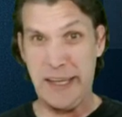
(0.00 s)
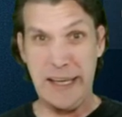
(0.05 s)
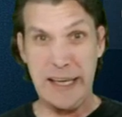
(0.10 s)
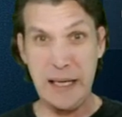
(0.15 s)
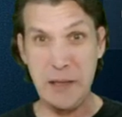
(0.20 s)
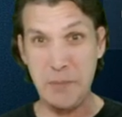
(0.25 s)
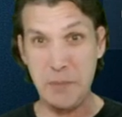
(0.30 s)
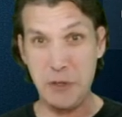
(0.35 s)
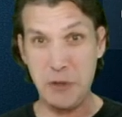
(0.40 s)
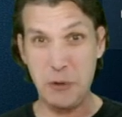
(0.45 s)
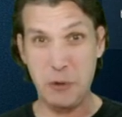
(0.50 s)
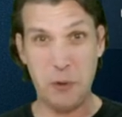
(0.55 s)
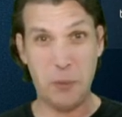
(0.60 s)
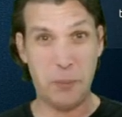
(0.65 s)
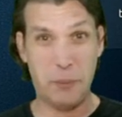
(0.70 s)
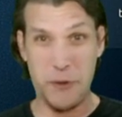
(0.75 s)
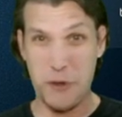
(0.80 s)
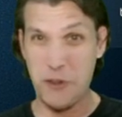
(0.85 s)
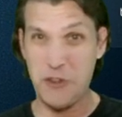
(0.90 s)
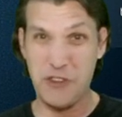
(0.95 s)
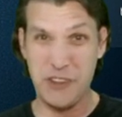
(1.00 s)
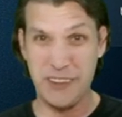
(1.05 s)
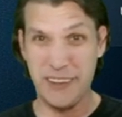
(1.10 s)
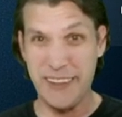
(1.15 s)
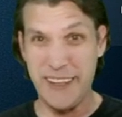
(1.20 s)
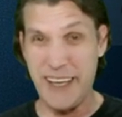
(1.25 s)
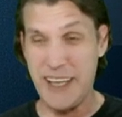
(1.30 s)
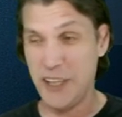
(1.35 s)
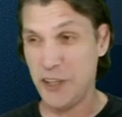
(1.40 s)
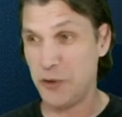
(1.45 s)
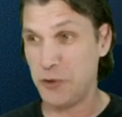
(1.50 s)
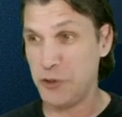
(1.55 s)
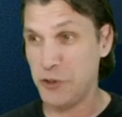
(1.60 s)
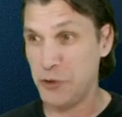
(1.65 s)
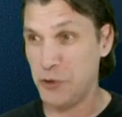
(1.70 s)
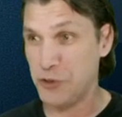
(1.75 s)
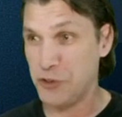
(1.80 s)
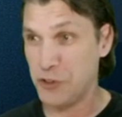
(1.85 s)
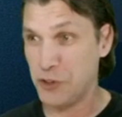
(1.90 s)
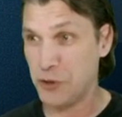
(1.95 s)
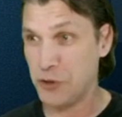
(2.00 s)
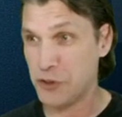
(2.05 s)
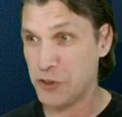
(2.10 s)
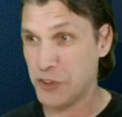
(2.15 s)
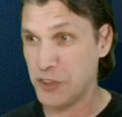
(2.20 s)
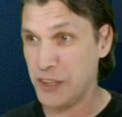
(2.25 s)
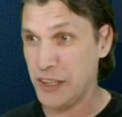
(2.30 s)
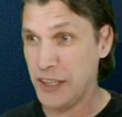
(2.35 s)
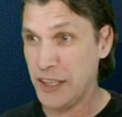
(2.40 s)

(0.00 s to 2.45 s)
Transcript: Emule. Personally, I don't use those